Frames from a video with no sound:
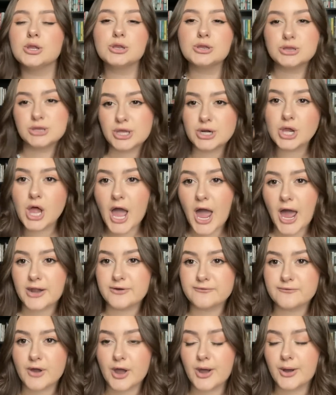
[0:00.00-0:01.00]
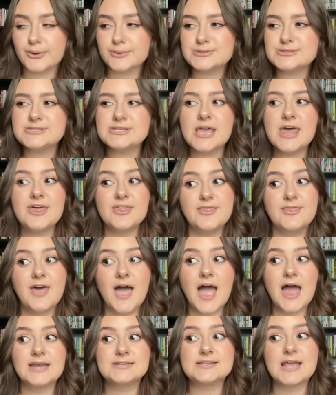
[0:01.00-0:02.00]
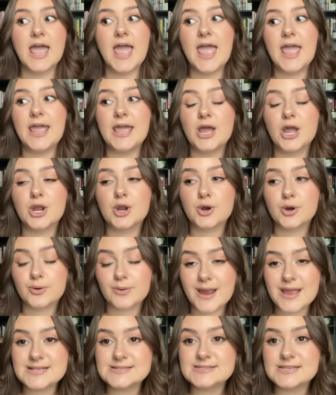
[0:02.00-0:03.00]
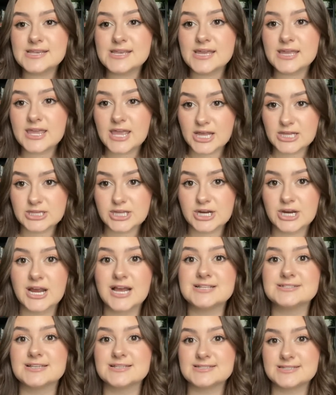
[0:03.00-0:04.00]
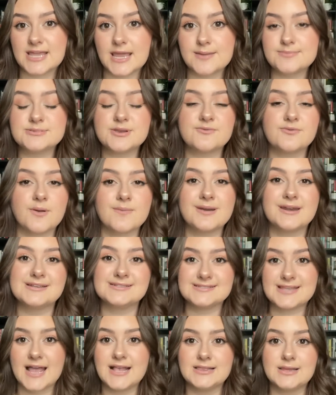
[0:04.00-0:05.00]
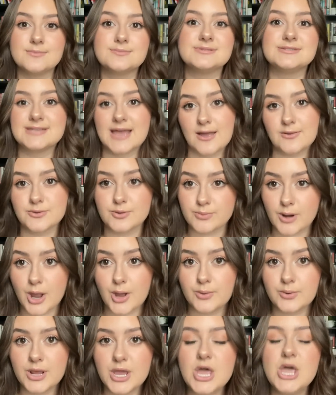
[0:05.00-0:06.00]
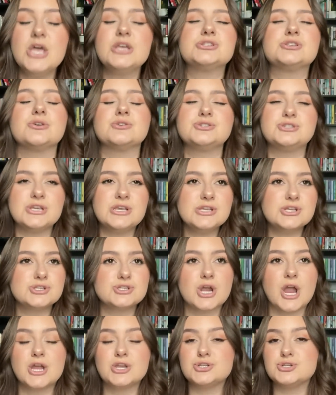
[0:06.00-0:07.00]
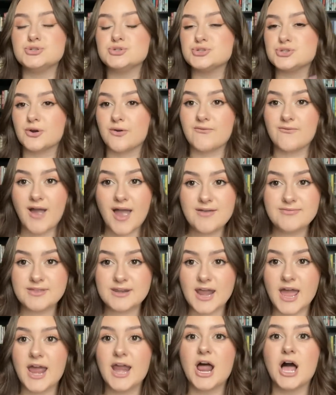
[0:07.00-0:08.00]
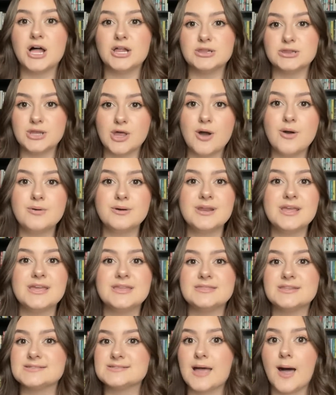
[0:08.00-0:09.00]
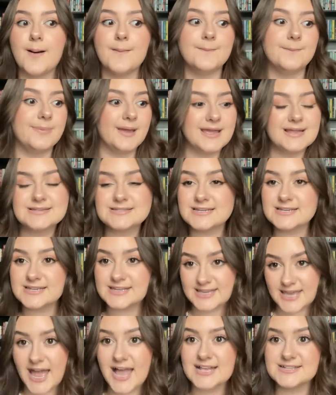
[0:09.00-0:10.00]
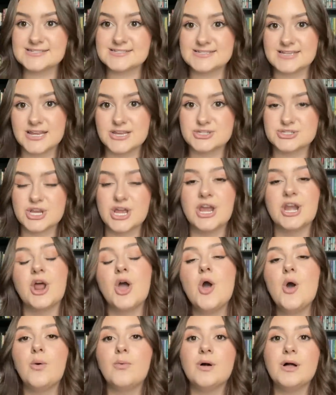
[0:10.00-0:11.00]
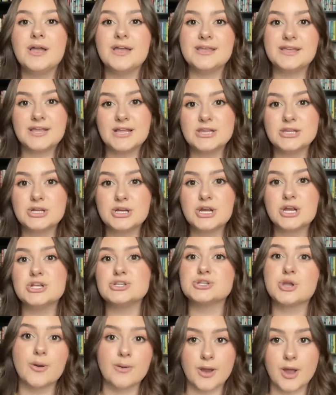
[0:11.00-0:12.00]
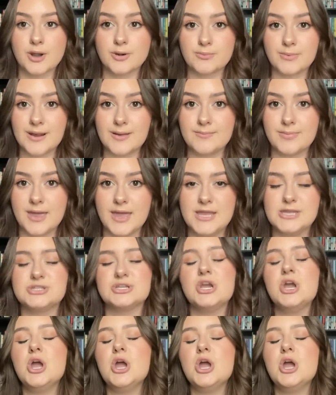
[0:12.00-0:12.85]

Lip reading: little headphones, that a crazy killer has escaped from an asylum down the road. So she is trying to survive the night alone in this abandoned gas station while a killer is going on a rampage.